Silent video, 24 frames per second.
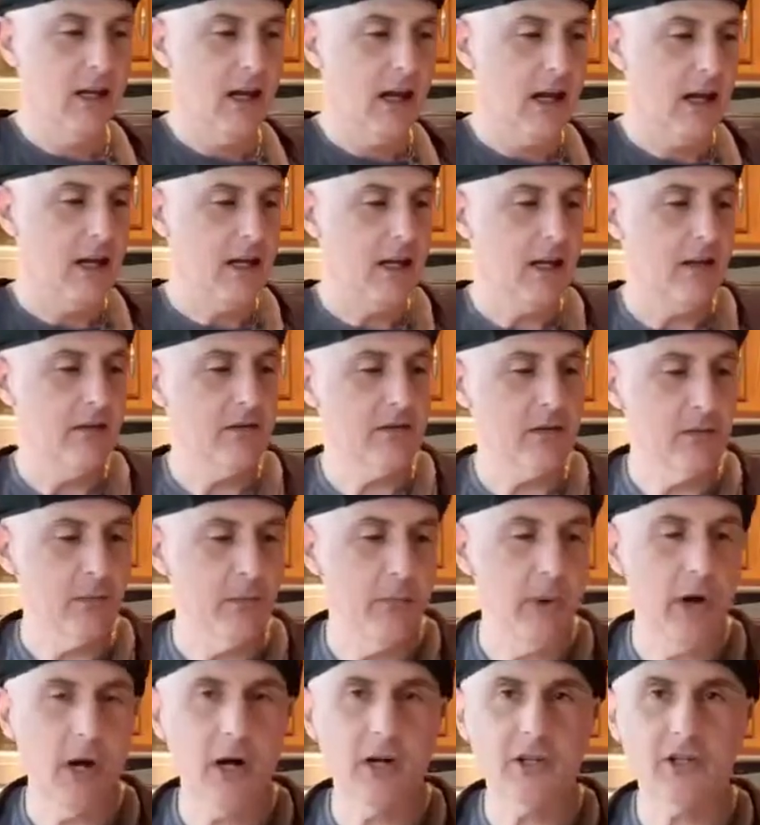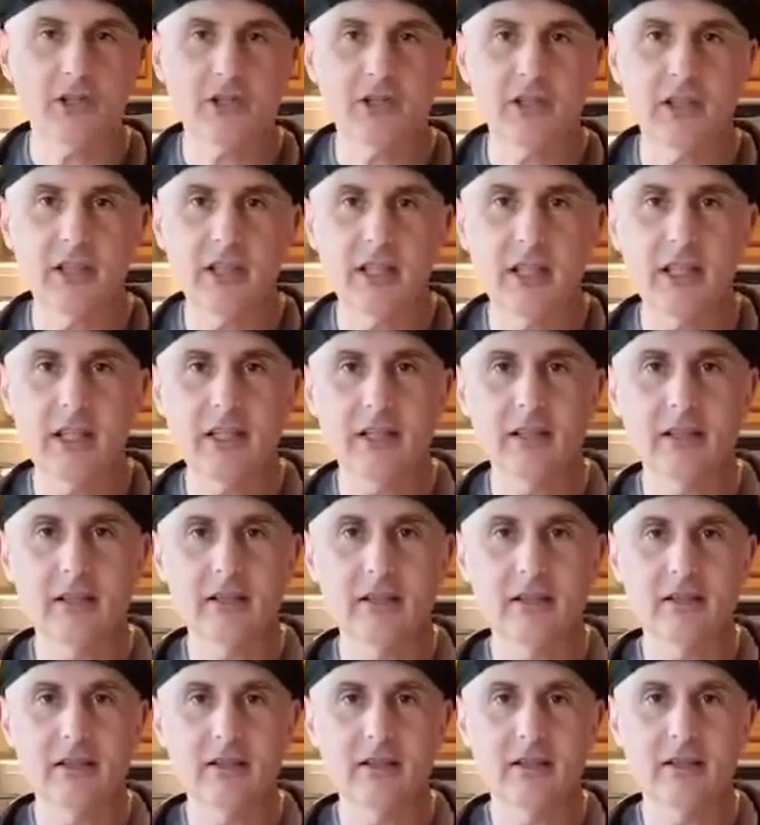I have some parsley,
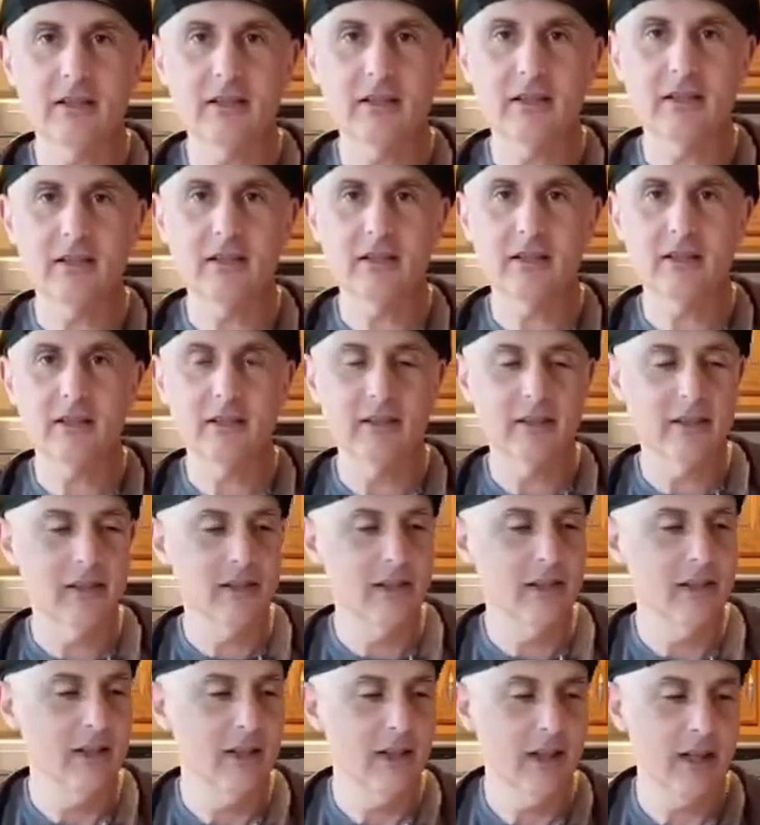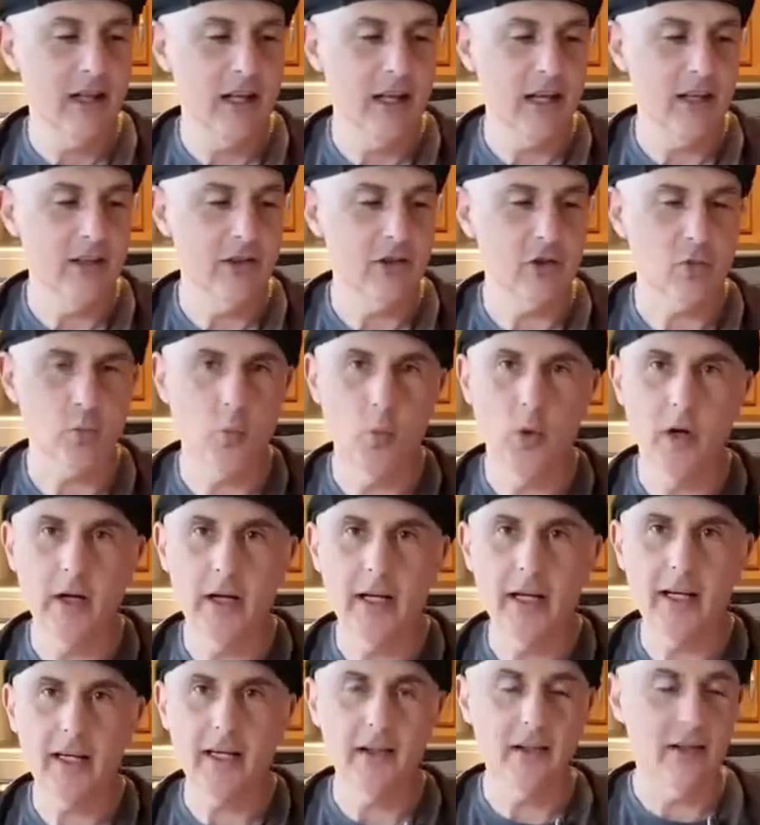and there's one
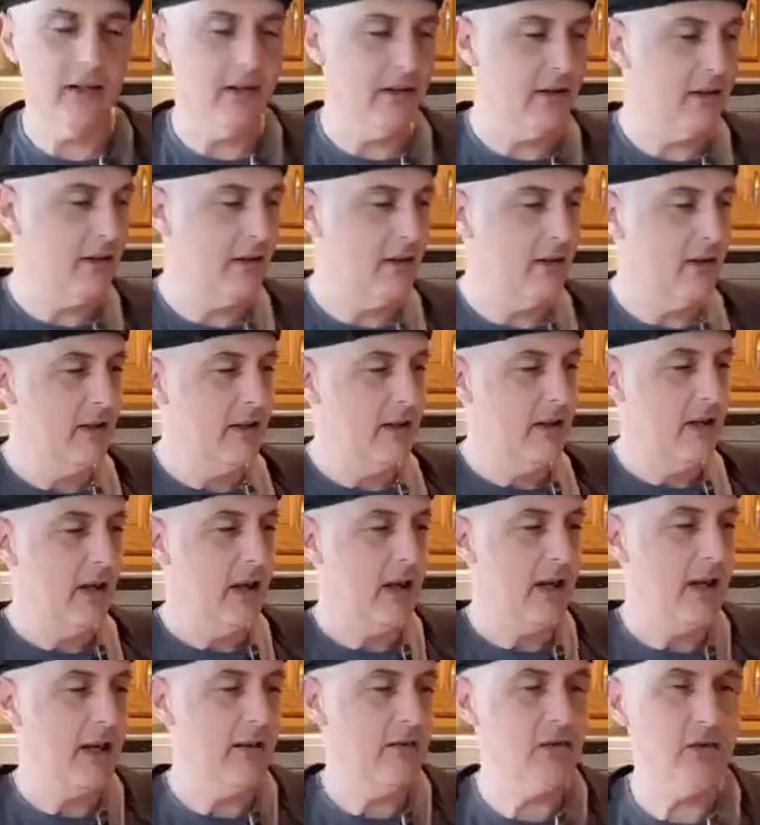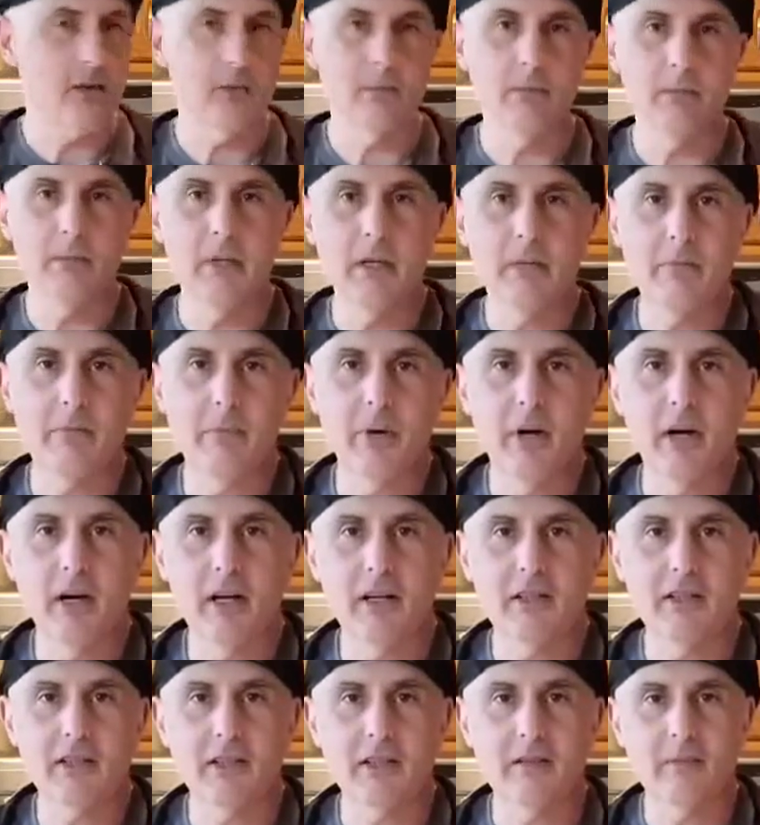egg in there. I have some
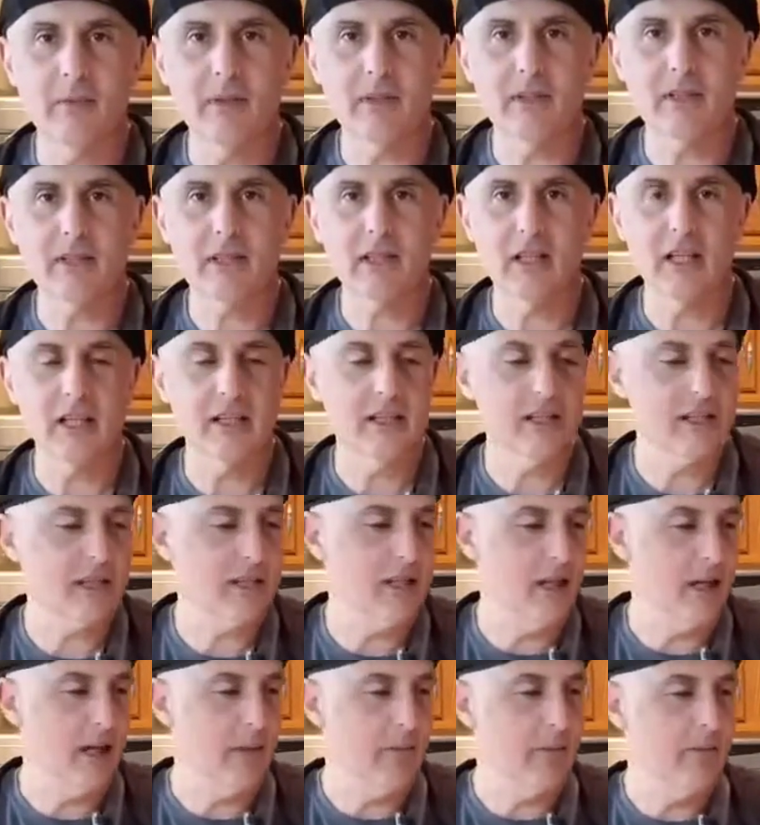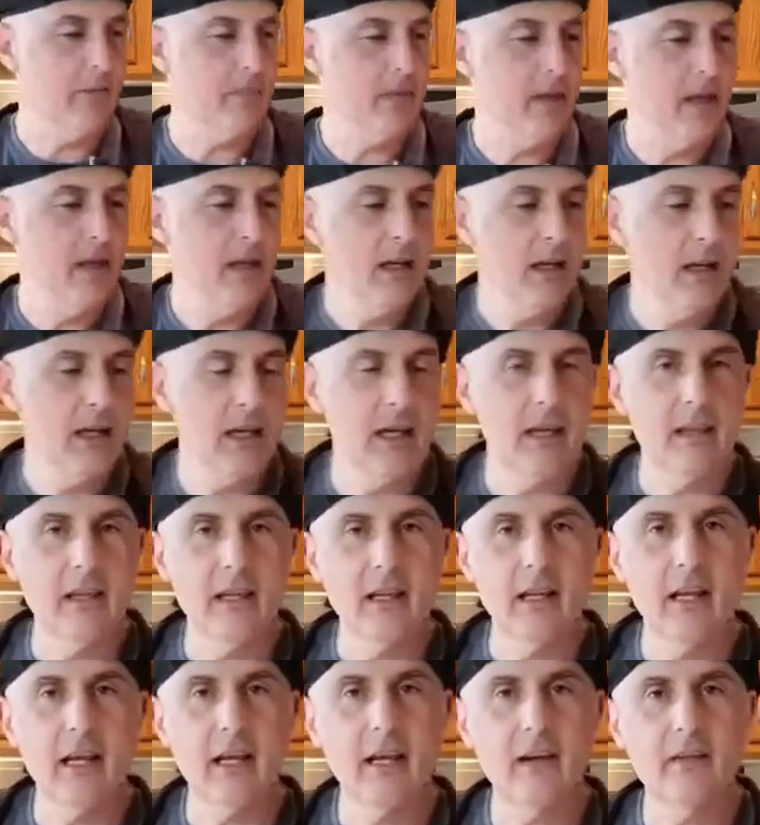meatballs that have been sliced up, and
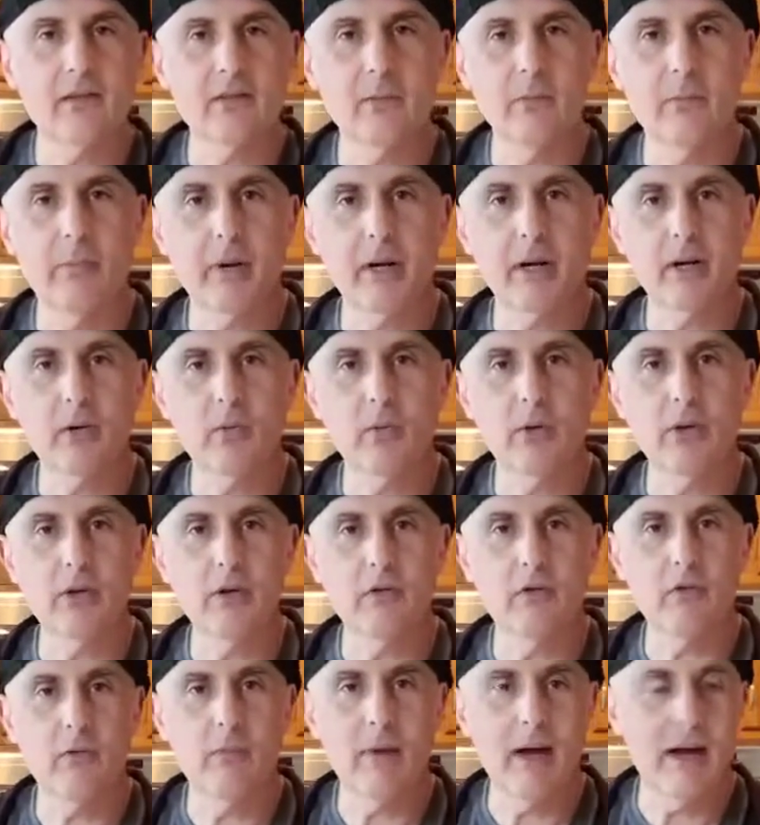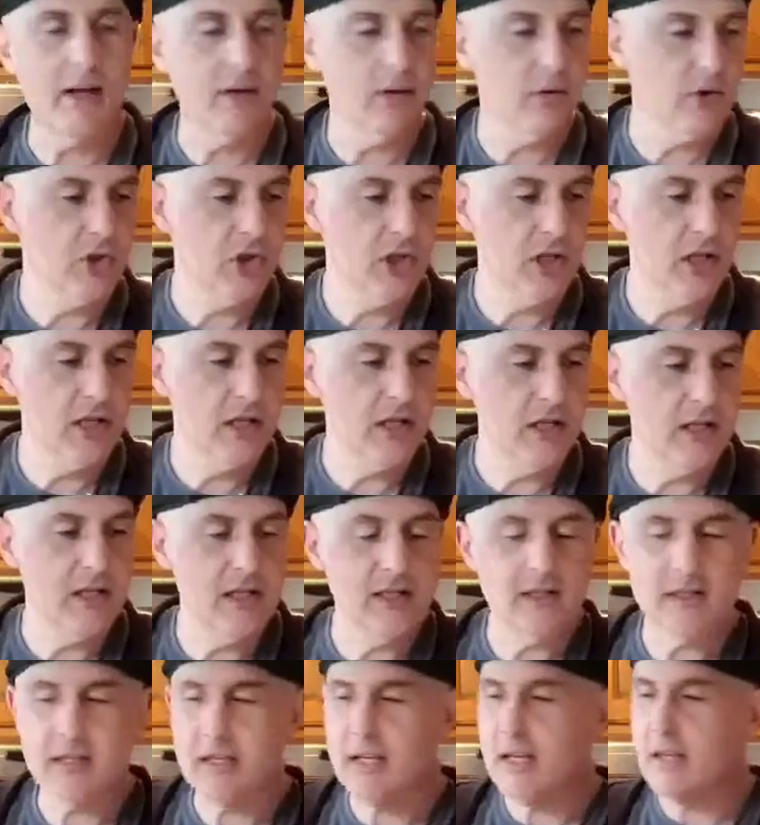then I have some Pecorino Romano
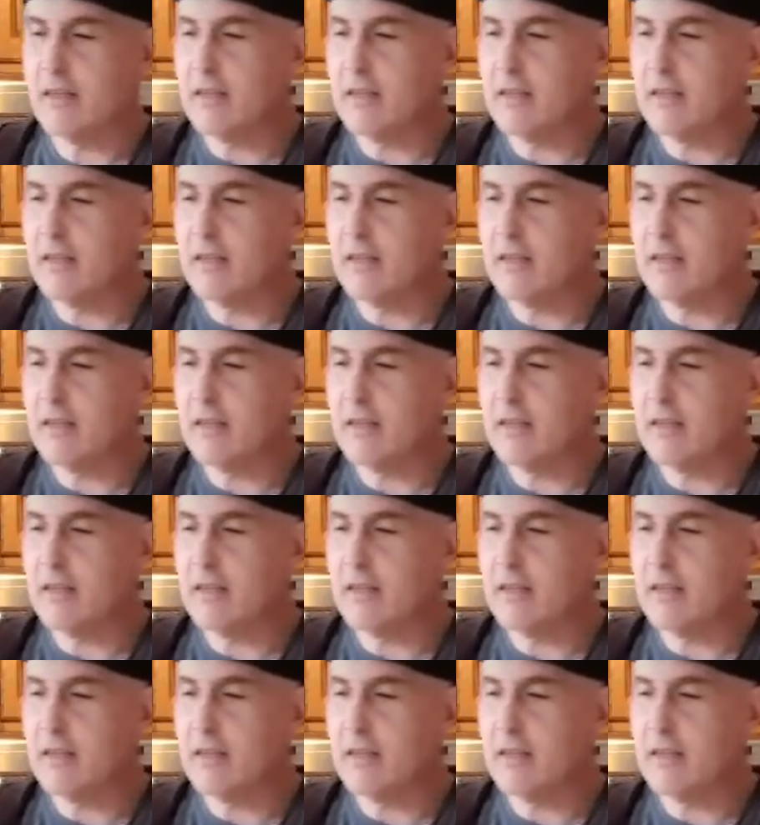cheese,